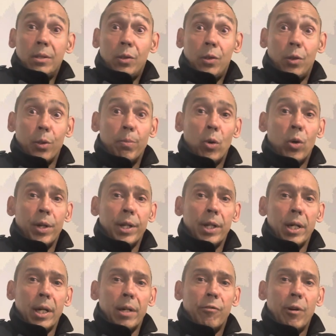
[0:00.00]
Good morning
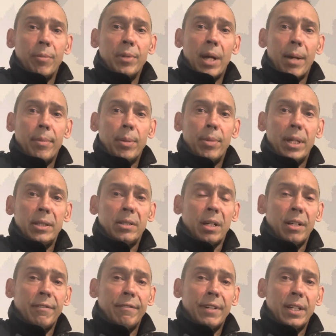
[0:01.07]
again from Yami
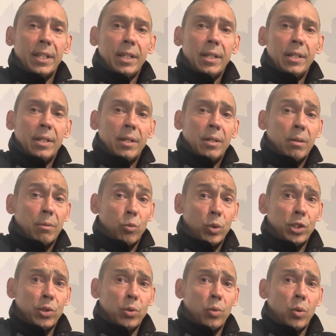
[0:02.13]
BTV.
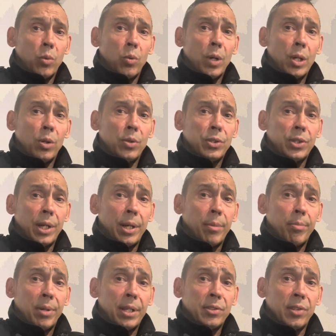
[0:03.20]
Wishing you all well, sending
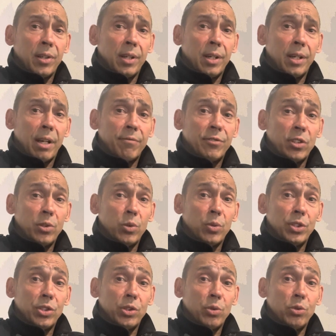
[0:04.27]
plenty of love to you
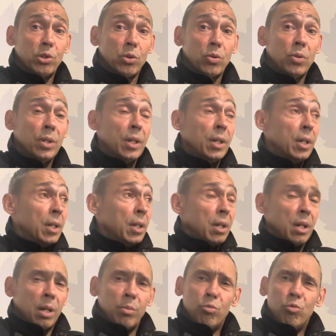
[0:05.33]
as usual.
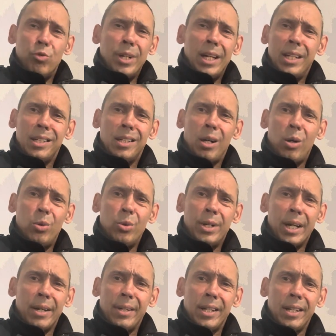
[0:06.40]
Really cold
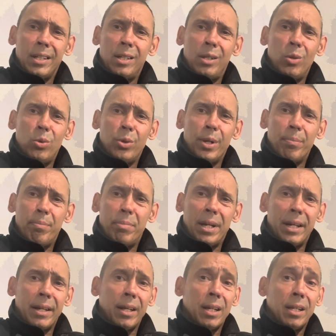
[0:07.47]
out here, Gordon
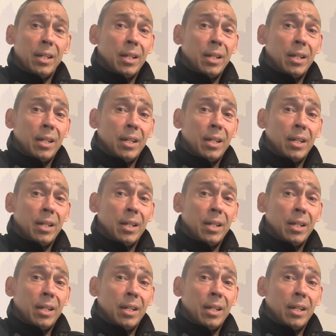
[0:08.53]
Bennett.